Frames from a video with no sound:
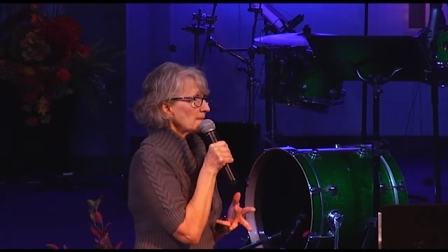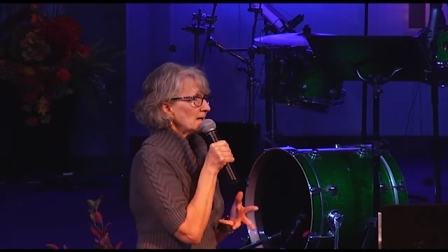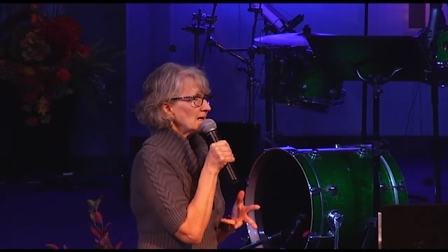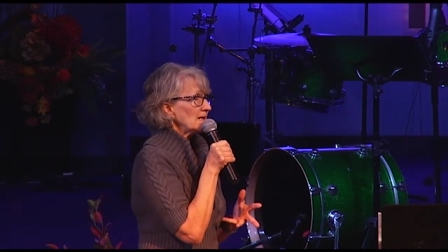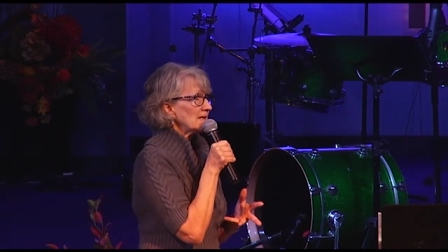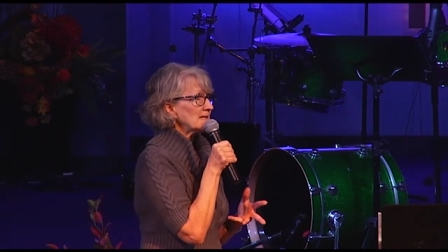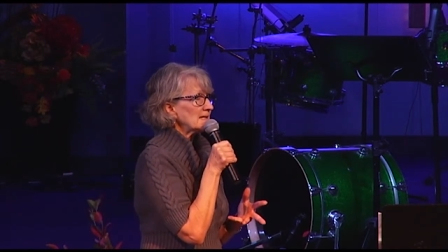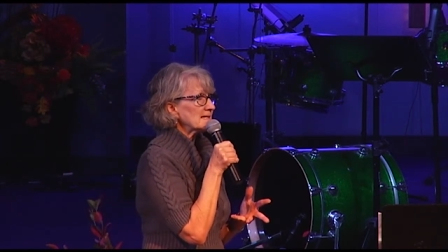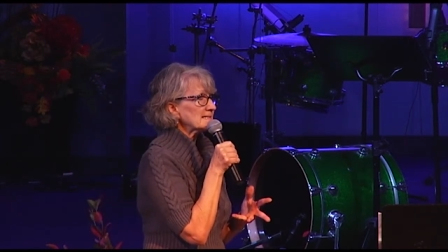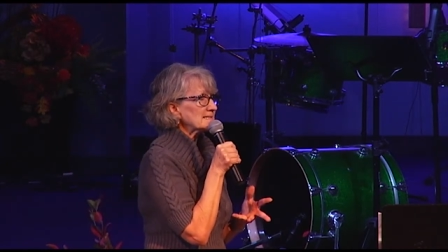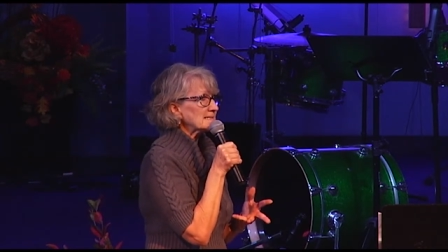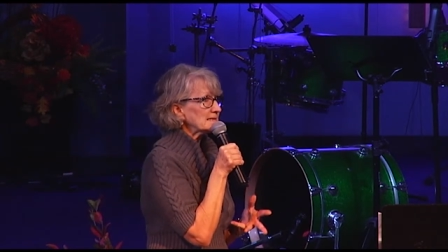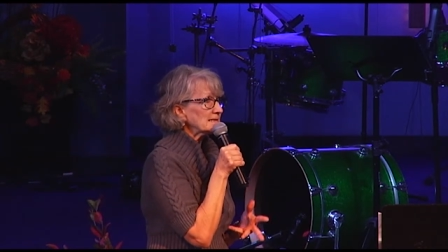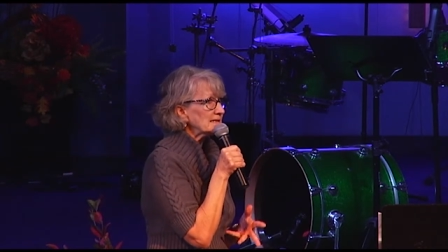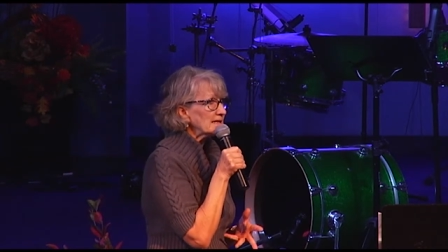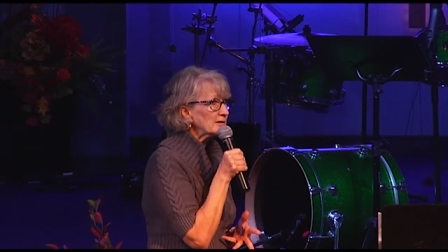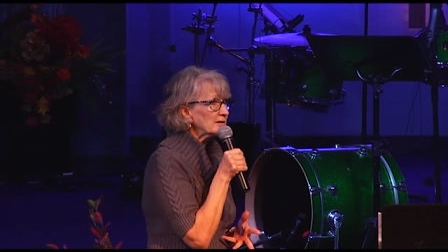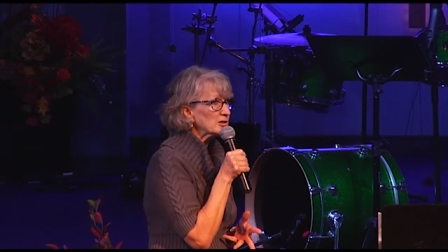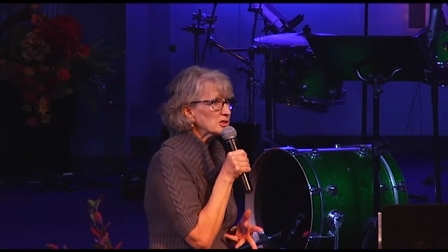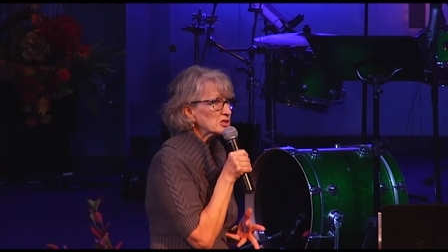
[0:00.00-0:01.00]
In his
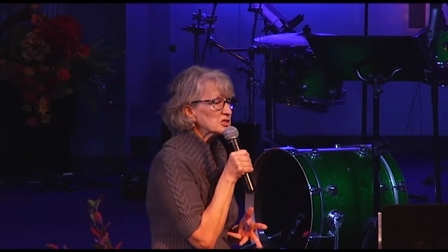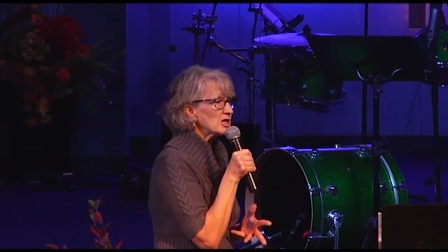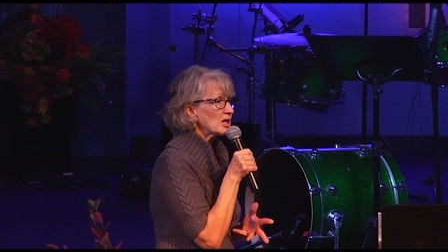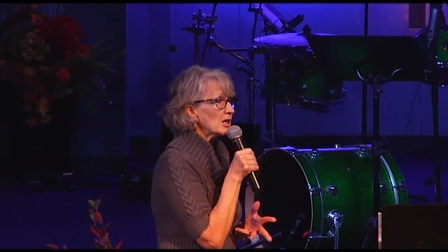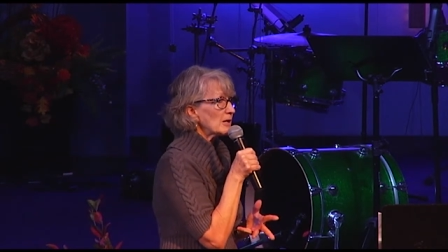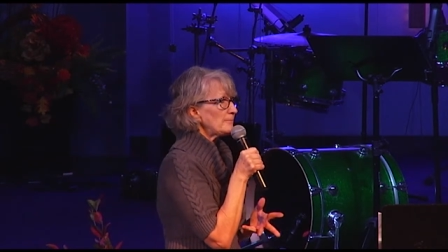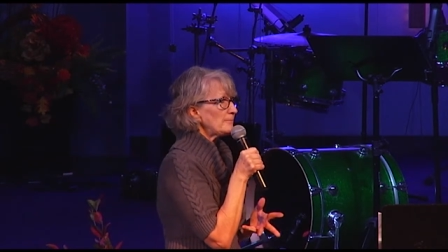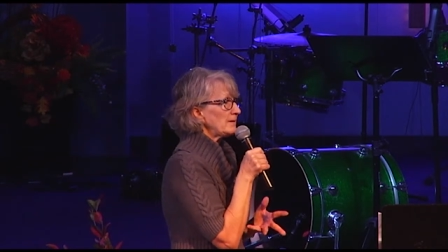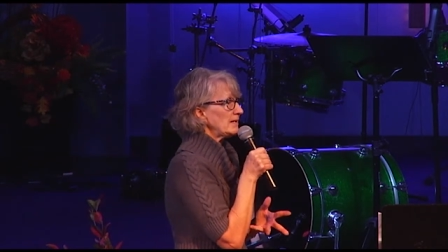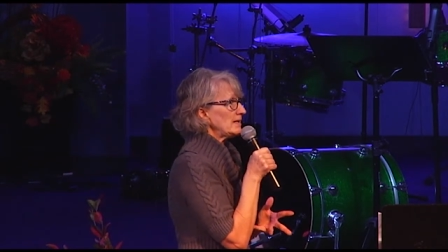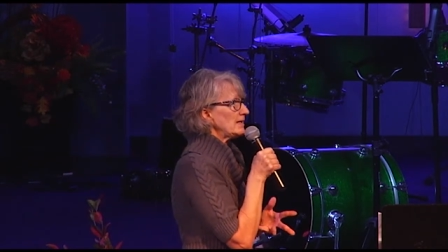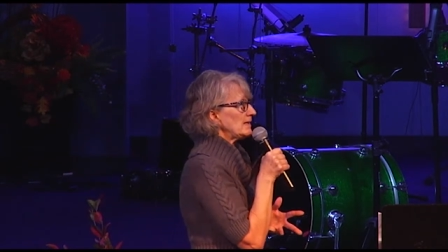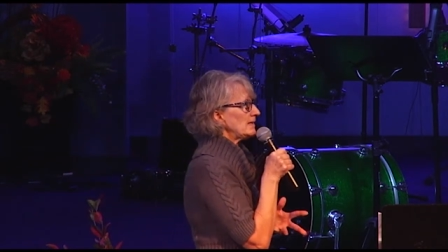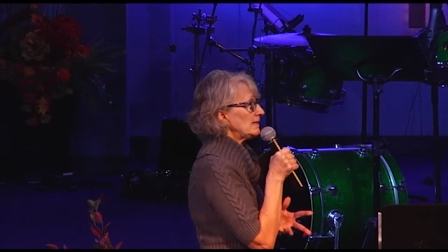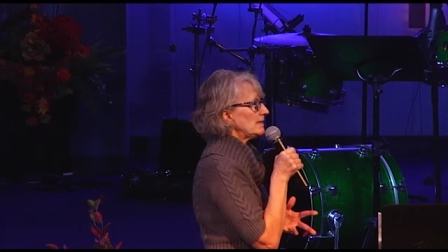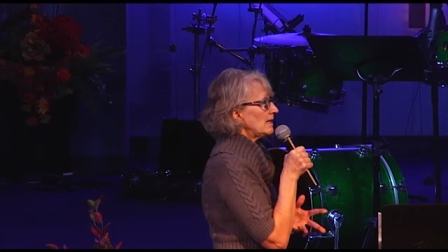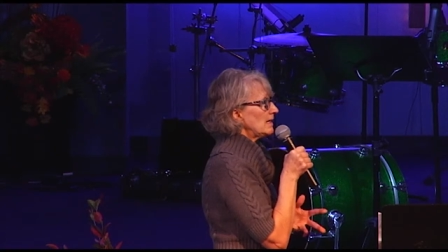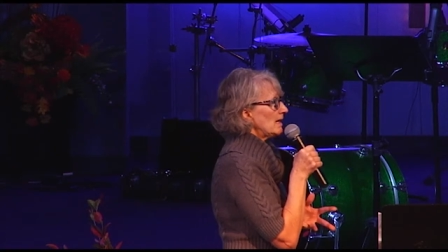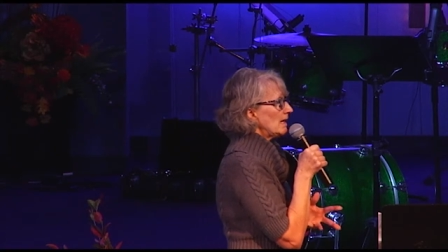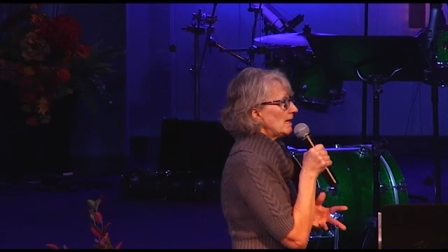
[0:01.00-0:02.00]
leadership,
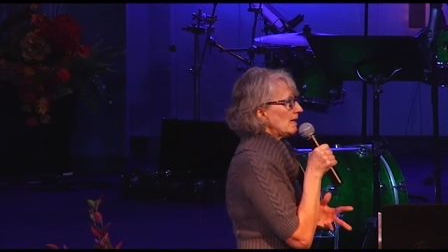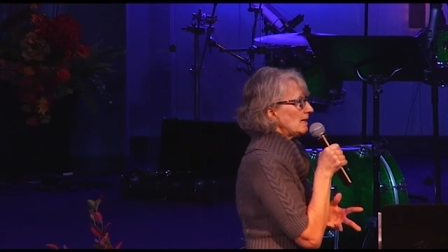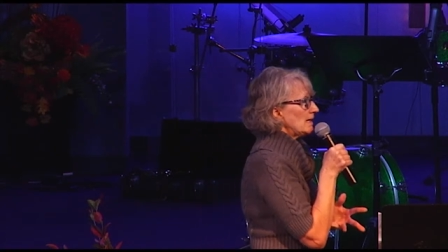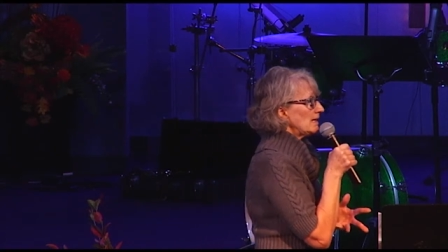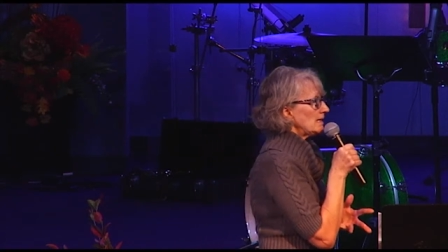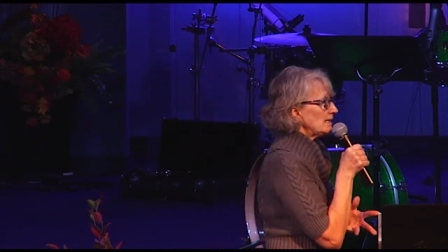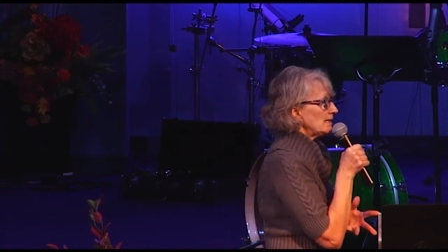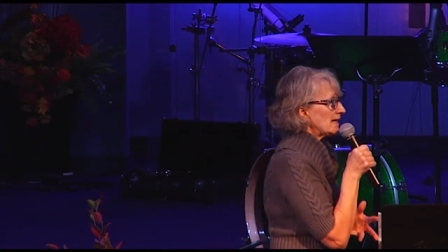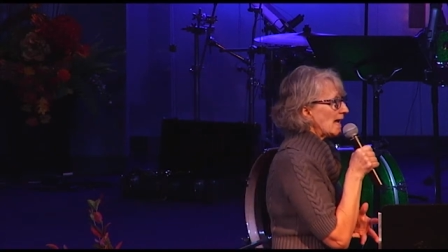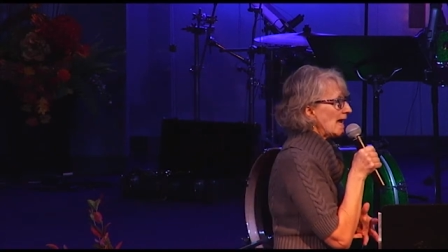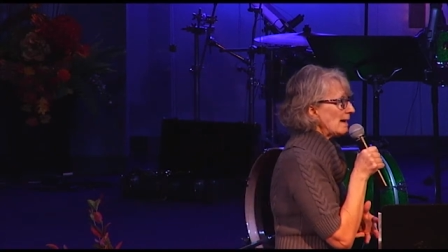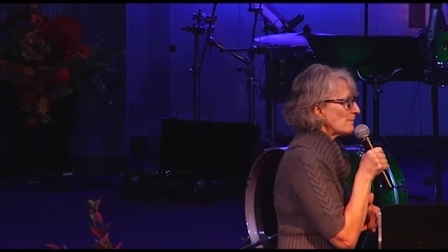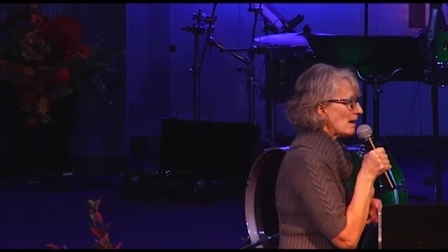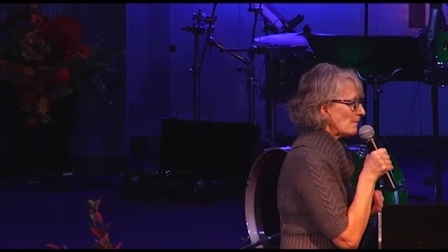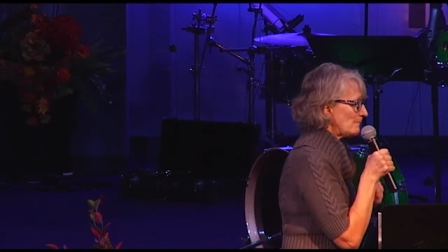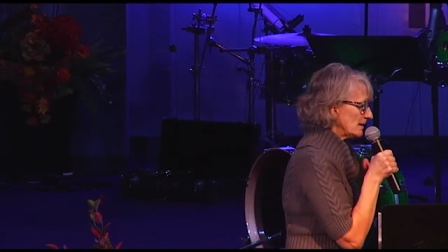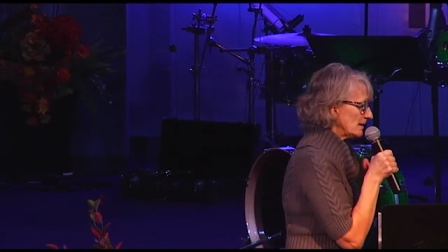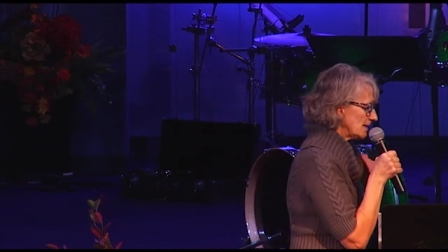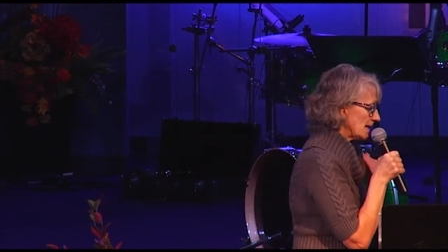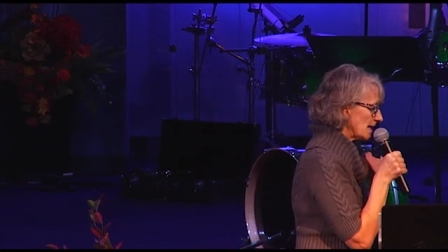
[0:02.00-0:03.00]
he came
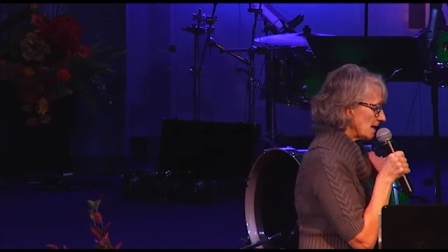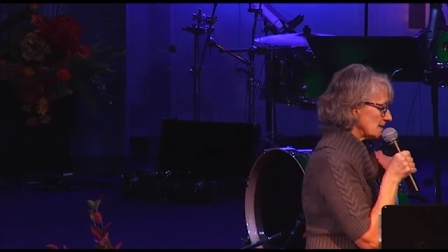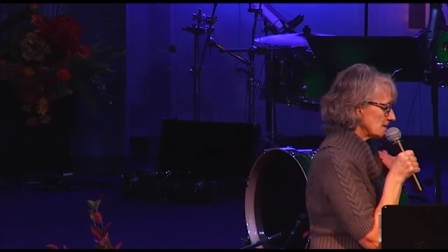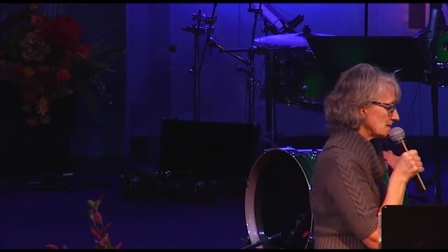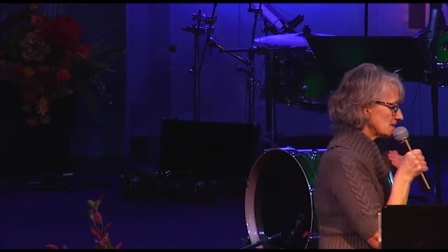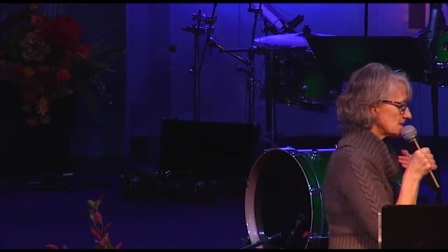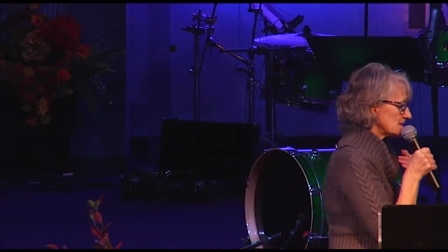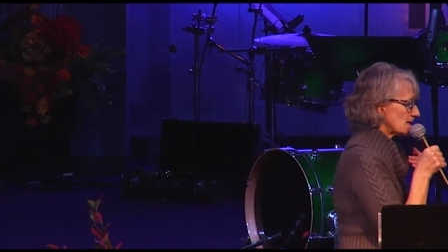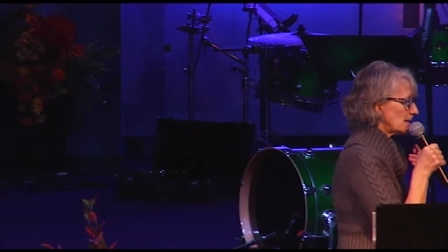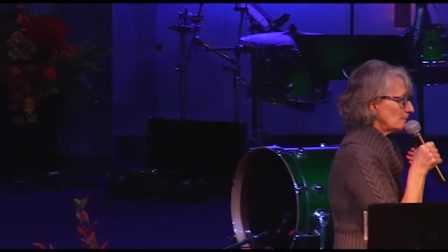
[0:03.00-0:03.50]
up against